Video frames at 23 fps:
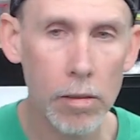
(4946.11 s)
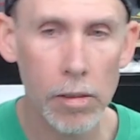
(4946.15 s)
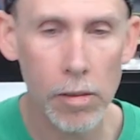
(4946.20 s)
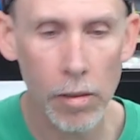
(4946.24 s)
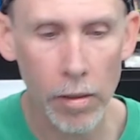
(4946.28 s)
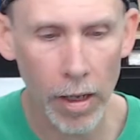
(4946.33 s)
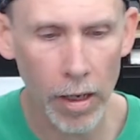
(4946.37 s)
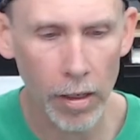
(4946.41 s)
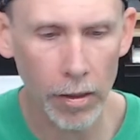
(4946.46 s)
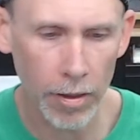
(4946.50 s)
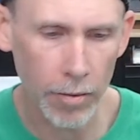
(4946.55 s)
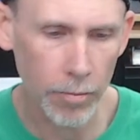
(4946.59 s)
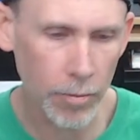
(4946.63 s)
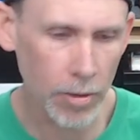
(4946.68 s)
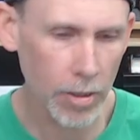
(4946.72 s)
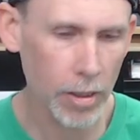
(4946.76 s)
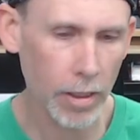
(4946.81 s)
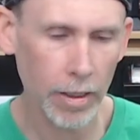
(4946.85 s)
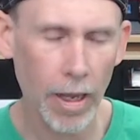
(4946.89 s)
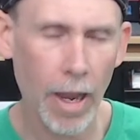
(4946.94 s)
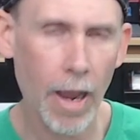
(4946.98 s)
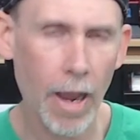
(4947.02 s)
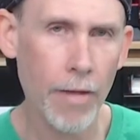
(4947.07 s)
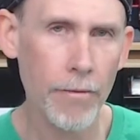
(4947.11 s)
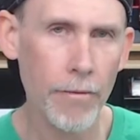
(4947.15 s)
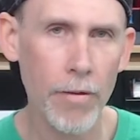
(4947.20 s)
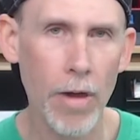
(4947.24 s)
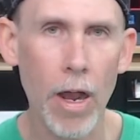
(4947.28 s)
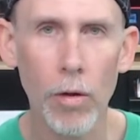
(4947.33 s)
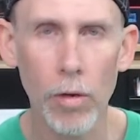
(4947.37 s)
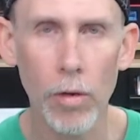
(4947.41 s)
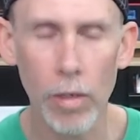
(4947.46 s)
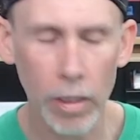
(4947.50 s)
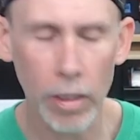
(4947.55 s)
So that'll give me like half
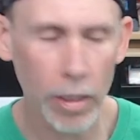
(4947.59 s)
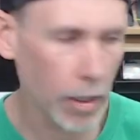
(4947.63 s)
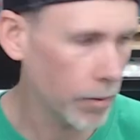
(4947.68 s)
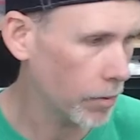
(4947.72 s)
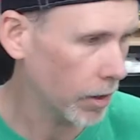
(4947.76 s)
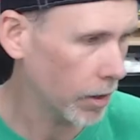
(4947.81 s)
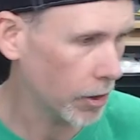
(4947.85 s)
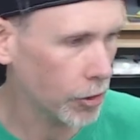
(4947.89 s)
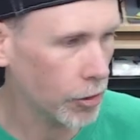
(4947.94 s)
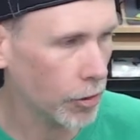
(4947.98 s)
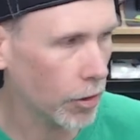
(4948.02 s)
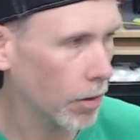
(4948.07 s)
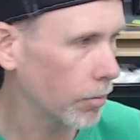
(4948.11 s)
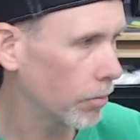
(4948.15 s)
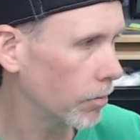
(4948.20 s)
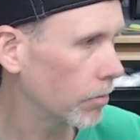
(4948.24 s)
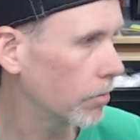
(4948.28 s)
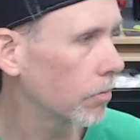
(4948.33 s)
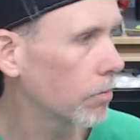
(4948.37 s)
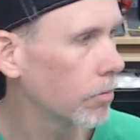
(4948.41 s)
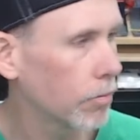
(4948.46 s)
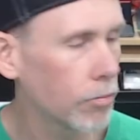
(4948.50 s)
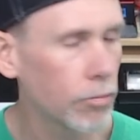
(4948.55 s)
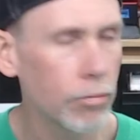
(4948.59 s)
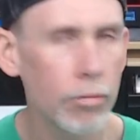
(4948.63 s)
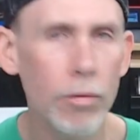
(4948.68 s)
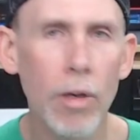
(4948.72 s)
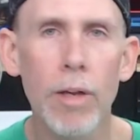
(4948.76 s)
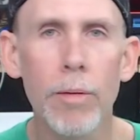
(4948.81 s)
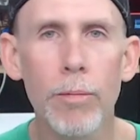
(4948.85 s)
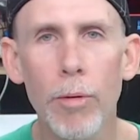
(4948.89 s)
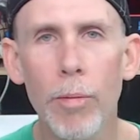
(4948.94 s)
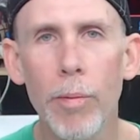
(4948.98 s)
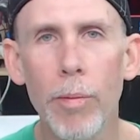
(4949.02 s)
an hour to kind of make sure
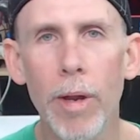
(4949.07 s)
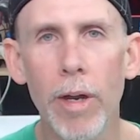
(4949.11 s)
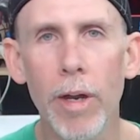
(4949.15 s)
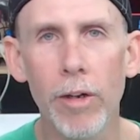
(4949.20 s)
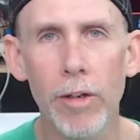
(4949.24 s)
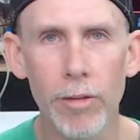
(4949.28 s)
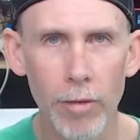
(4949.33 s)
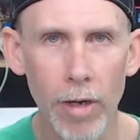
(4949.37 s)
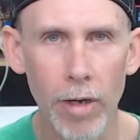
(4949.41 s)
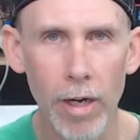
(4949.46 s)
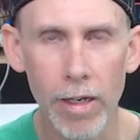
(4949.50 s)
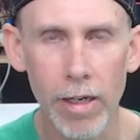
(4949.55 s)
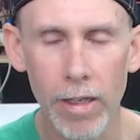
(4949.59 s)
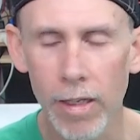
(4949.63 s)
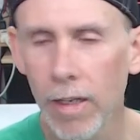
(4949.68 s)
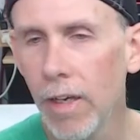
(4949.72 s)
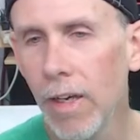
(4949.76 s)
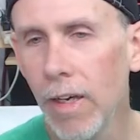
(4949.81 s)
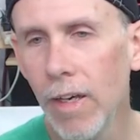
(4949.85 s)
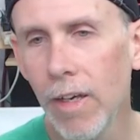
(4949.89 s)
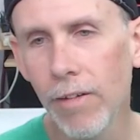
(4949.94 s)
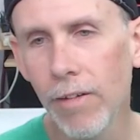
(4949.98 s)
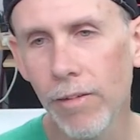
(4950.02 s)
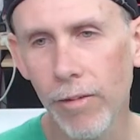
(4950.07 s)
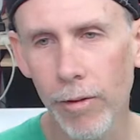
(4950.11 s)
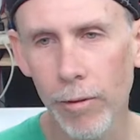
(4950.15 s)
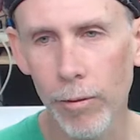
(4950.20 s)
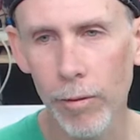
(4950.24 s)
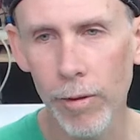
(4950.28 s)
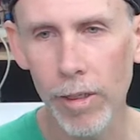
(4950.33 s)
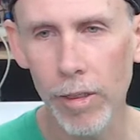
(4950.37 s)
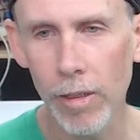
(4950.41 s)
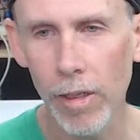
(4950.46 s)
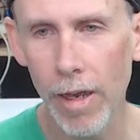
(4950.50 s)
I'm prepared and ready for
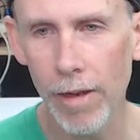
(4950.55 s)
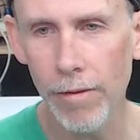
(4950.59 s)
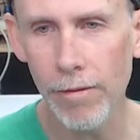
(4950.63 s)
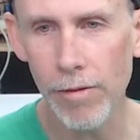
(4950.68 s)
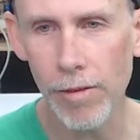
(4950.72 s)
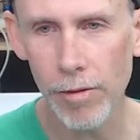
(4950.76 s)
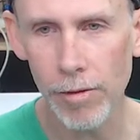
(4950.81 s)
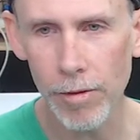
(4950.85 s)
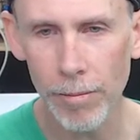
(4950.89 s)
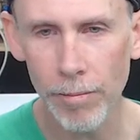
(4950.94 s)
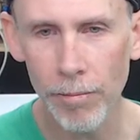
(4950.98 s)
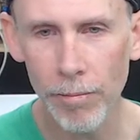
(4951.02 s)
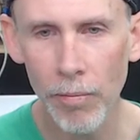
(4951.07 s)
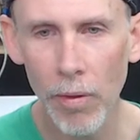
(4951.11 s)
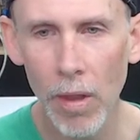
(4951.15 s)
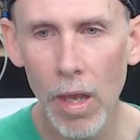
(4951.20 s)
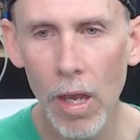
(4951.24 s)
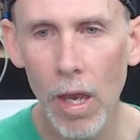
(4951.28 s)
the real live stream.